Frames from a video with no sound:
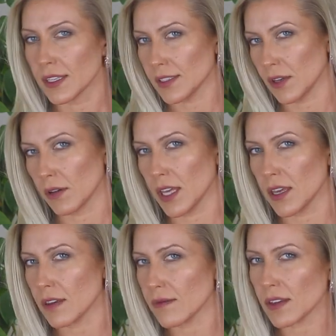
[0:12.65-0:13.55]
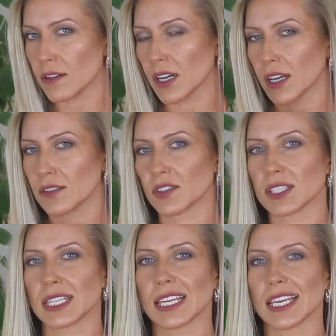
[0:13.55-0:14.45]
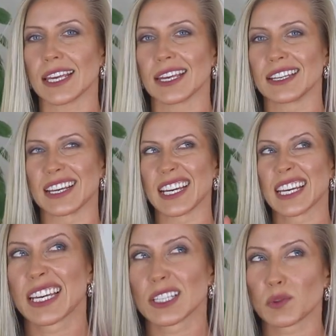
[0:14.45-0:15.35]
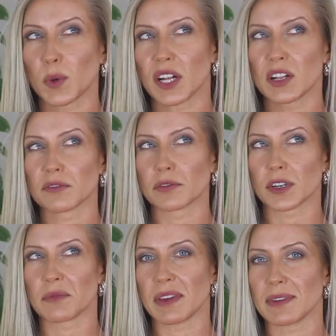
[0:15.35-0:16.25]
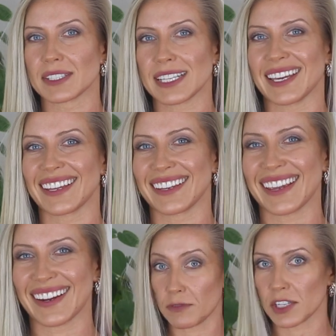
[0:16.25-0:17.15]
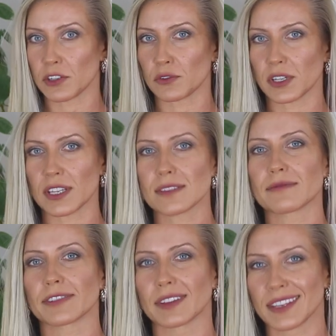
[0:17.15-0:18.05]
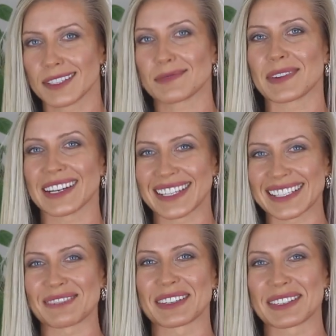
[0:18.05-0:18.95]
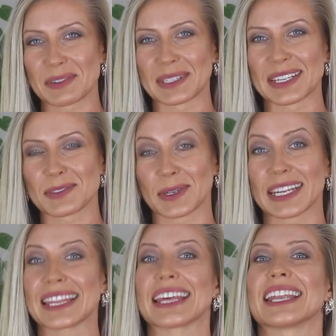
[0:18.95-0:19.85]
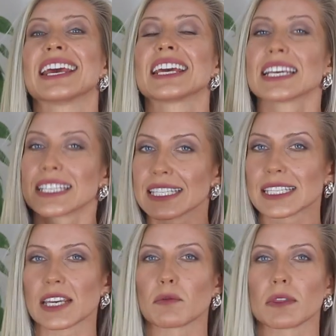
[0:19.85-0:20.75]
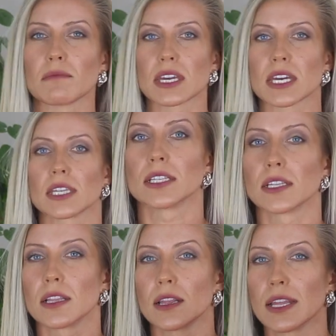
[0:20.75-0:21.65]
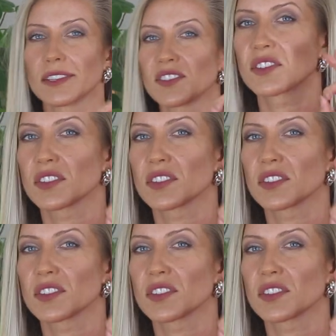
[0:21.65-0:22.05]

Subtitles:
So if you are interested in 12 or maybe 10 fashion trends for the spring summer 2020, then stay with me and let's